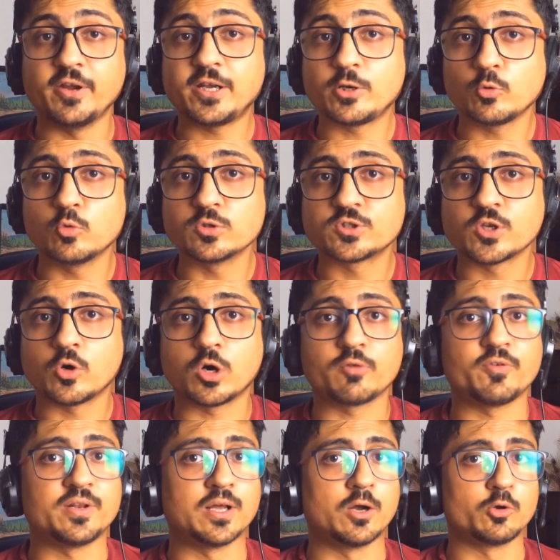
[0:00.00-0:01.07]
with tools or
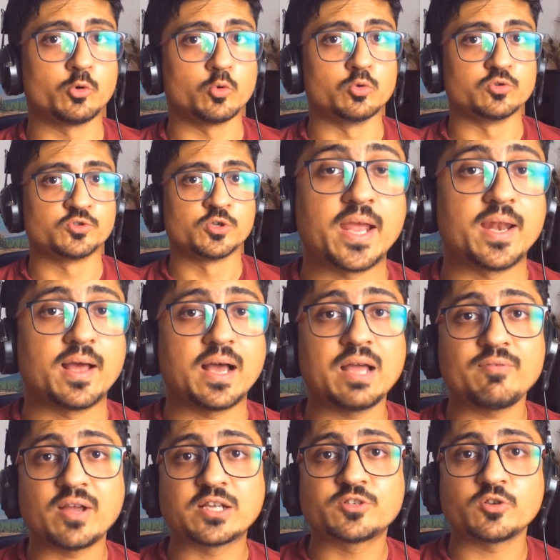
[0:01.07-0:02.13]
without tools. And I
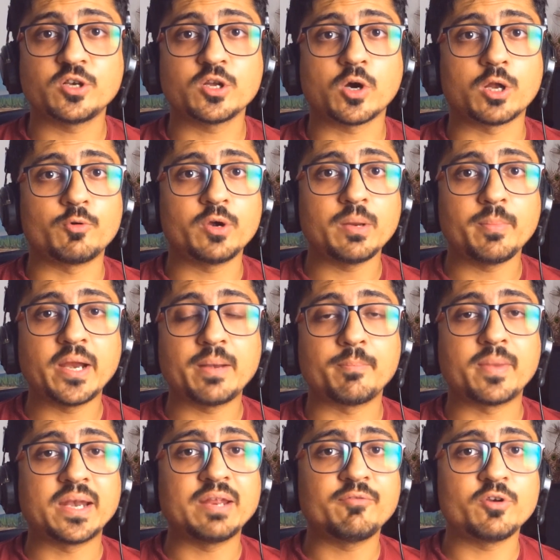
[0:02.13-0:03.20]
have actually already made
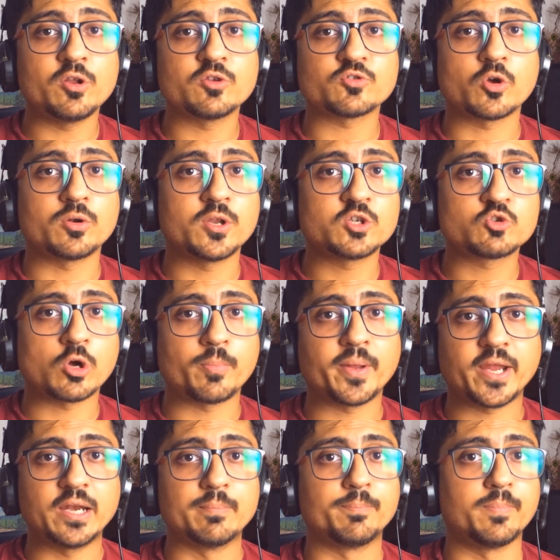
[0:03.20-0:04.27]
many videos on this
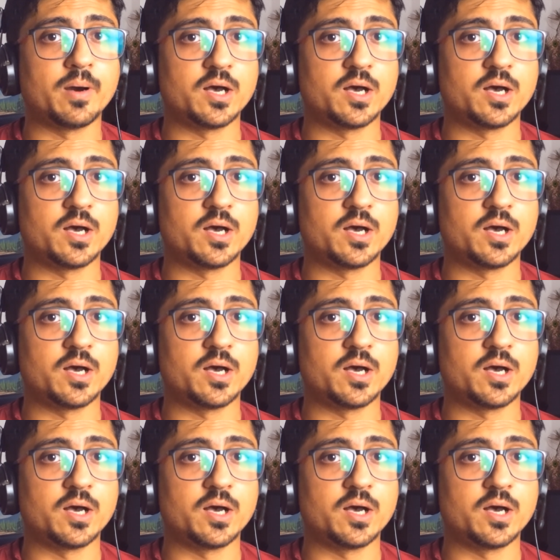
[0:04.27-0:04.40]
topic in